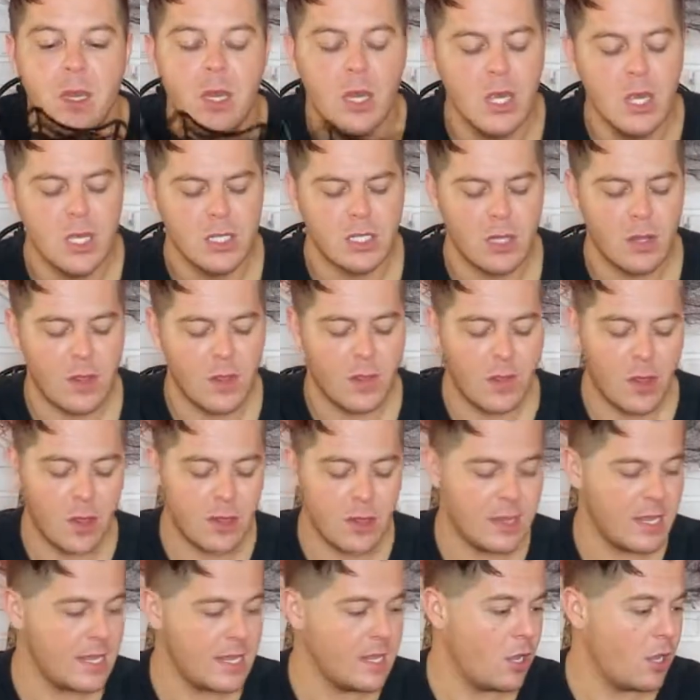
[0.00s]
So the
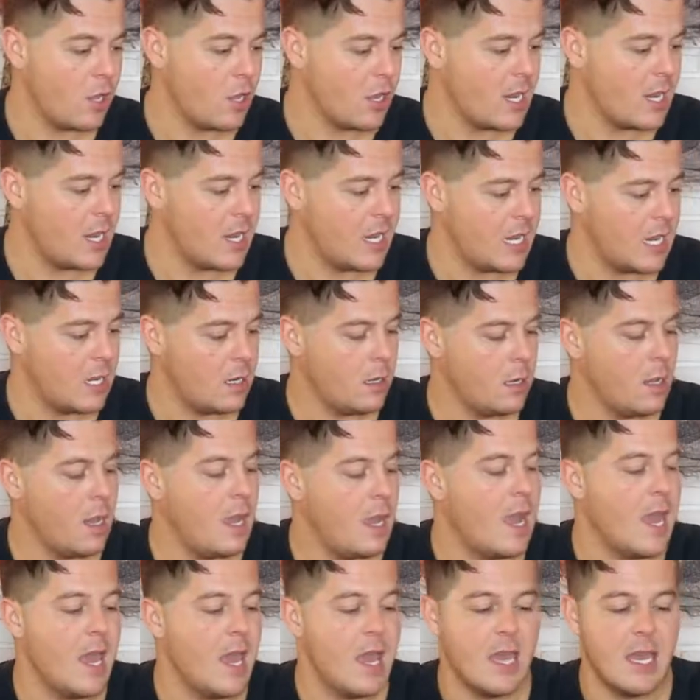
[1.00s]
third thing that you're gonna need
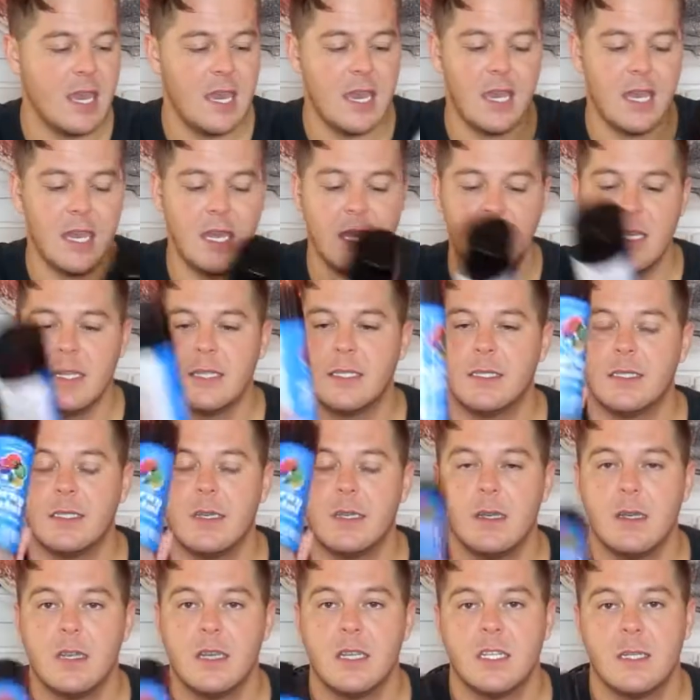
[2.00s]
is
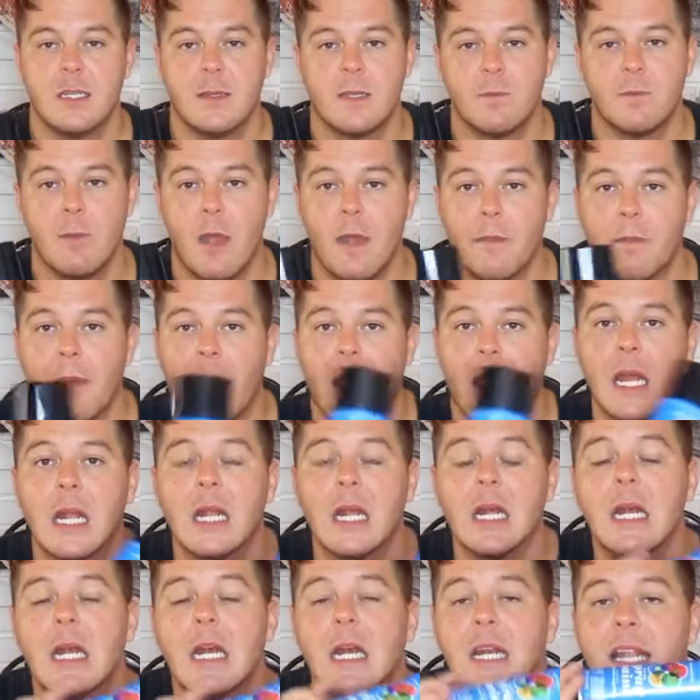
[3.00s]
some spray paint.
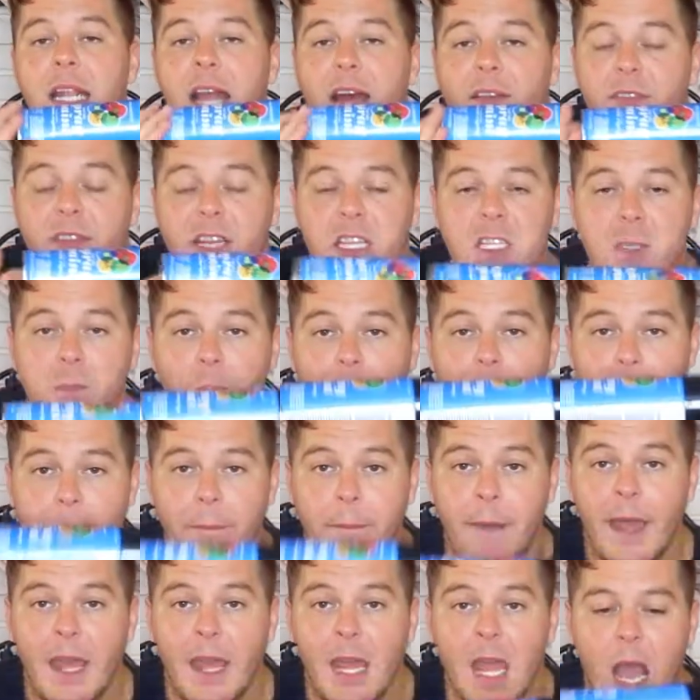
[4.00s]
Now this spray
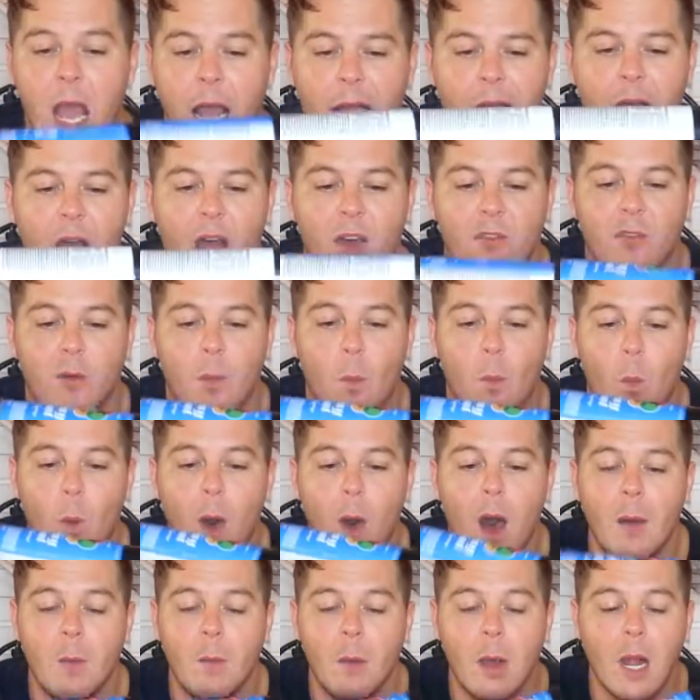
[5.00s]
paint I got from
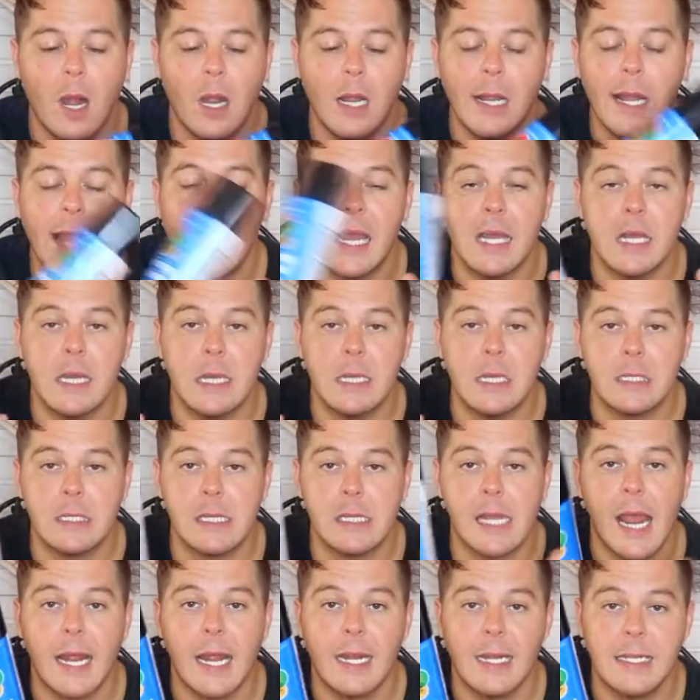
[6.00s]
Walmart. It is
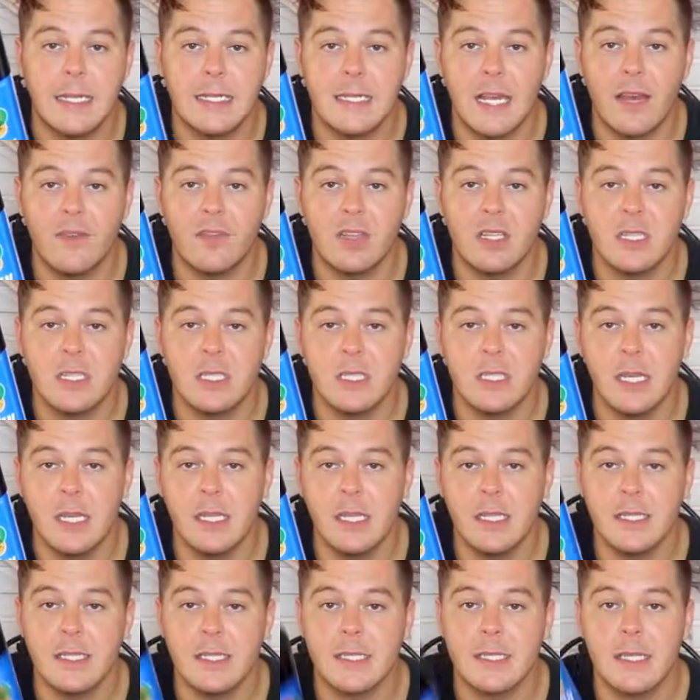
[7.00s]
97
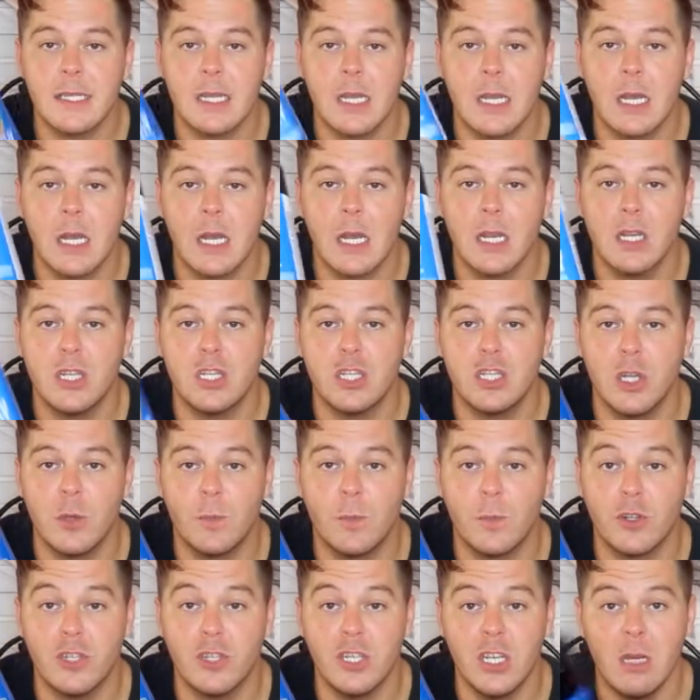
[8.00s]
cents,
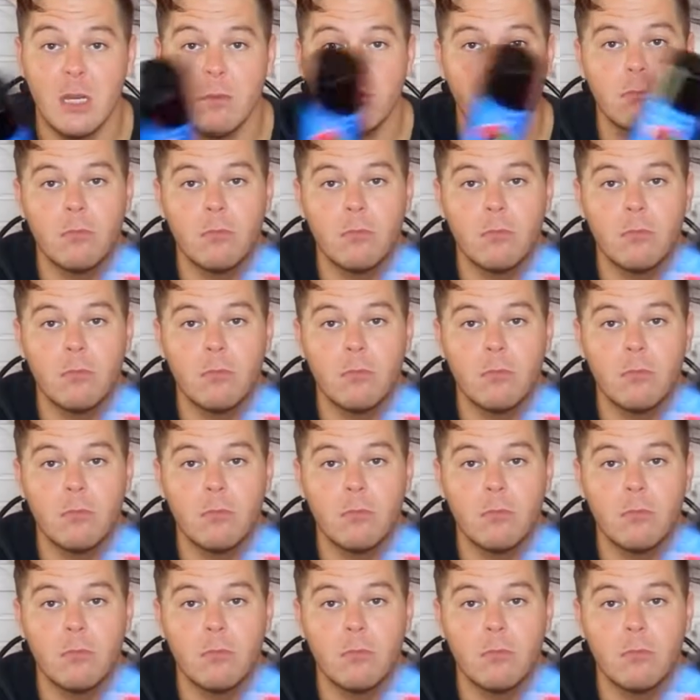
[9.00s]
super cheap.